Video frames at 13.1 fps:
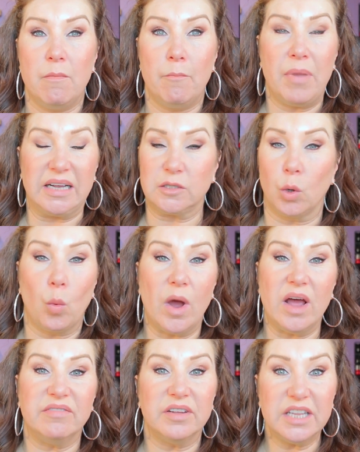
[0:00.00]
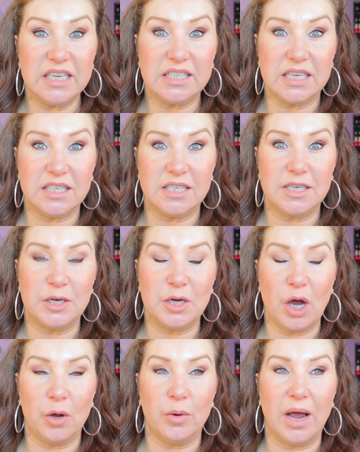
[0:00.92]
battle whatever this is, you
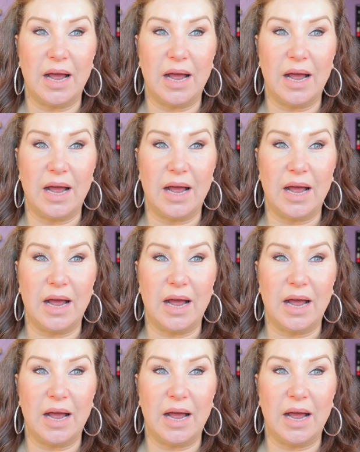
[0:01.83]
know,